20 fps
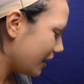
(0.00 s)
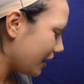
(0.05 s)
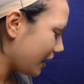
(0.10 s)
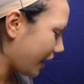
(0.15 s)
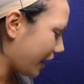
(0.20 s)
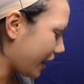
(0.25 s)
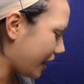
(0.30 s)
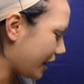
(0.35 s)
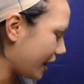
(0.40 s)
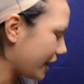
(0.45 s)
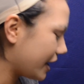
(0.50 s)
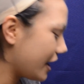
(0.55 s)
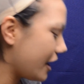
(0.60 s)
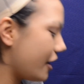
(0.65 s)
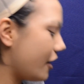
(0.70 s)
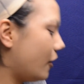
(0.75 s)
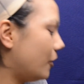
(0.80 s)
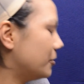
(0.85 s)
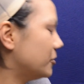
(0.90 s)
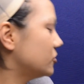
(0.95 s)
And I
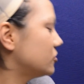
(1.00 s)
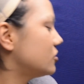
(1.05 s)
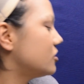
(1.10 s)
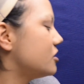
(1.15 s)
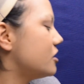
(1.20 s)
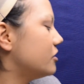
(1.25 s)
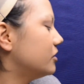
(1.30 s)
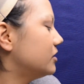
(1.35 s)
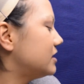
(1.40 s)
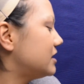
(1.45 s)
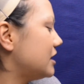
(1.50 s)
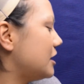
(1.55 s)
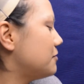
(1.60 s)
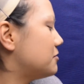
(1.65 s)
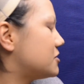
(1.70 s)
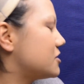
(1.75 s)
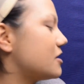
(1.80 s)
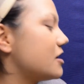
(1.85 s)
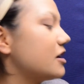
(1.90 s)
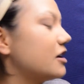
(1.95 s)
get almost no sleep
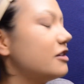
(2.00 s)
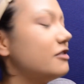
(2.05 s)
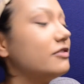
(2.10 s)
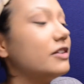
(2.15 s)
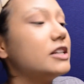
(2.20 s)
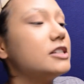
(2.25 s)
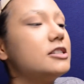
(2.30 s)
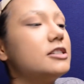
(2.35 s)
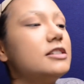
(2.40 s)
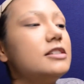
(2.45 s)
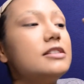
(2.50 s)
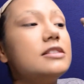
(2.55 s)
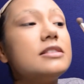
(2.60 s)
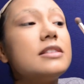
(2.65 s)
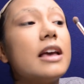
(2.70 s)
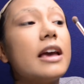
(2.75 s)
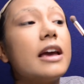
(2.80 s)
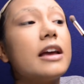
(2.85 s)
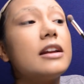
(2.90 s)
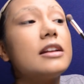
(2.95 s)
during conventions,
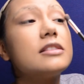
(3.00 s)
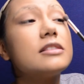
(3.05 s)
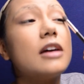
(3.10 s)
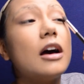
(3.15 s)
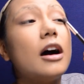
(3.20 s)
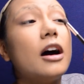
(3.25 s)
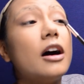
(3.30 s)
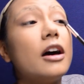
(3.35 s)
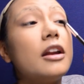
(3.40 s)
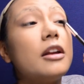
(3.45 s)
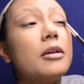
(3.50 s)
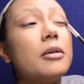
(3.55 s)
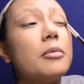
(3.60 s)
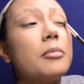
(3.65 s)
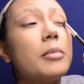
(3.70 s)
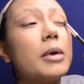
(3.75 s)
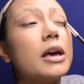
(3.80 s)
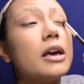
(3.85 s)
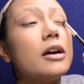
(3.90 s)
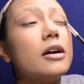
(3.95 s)
and it's on
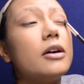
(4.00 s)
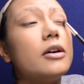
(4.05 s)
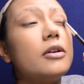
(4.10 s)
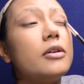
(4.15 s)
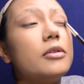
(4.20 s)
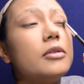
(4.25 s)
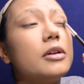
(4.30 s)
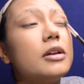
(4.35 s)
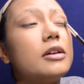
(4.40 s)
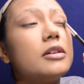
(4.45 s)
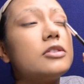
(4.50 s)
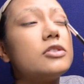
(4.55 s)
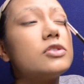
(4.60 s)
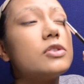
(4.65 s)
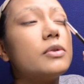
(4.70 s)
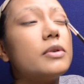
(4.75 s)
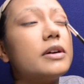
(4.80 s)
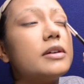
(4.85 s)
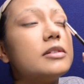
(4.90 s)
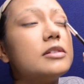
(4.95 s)
my own
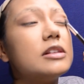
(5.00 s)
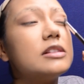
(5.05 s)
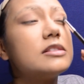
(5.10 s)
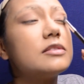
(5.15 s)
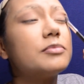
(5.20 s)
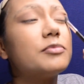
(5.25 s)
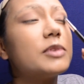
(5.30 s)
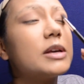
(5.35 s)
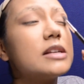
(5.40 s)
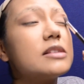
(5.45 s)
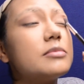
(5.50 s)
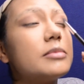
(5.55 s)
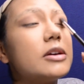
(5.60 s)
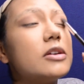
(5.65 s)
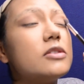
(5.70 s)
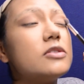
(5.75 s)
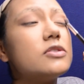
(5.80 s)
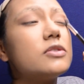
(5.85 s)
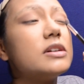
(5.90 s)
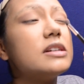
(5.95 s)
choice. It's because of my
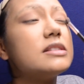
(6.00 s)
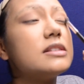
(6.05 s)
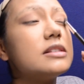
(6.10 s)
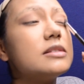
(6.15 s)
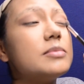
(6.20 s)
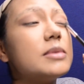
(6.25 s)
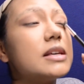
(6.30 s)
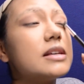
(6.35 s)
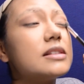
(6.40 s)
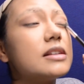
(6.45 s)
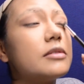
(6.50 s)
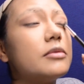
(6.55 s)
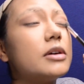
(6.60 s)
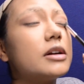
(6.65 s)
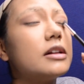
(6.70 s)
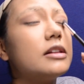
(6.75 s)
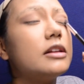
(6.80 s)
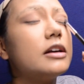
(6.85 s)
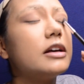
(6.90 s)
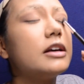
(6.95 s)
own choice. It's because I want
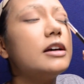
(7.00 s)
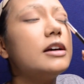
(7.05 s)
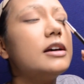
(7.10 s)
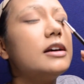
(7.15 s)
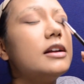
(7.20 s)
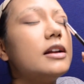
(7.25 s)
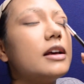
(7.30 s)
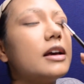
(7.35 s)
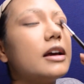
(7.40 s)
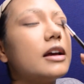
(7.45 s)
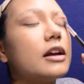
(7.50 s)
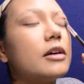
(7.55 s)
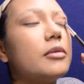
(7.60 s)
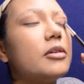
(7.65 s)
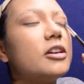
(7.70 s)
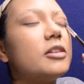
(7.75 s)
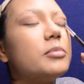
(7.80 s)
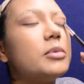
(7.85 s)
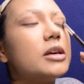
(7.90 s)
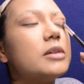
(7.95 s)
to look good, and I
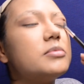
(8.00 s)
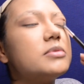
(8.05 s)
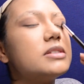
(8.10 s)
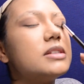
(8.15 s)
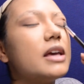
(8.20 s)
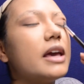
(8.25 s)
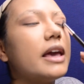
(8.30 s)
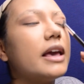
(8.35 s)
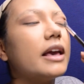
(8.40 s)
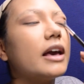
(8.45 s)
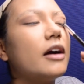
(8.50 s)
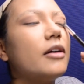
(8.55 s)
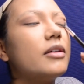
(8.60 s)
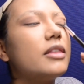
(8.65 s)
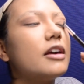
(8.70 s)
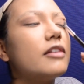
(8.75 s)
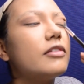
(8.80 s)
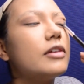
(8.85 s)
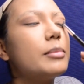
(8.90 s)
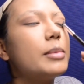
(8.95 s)
want to be able to hang out with
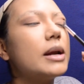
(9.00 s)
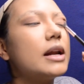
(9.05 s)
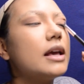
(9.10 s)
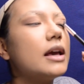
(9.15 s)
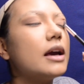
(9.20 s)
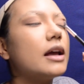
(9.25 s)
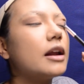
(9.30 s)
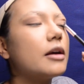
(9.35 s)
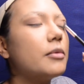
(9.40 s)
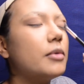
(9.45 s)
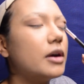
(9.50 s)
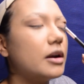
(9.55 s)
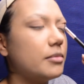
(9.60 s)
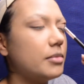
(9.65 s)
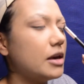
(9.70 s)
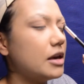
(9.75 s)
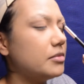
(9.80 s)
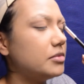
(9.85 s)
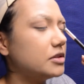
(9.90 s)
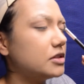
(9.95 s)
everybody, and I want to
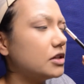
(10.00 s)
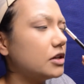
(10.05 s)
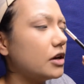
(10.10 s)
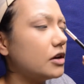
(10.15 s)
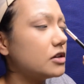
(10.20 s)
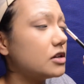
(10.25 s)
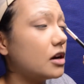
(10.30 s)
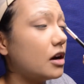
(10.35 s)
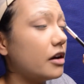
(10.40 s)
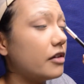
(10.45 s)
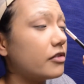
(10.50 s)
be able to go to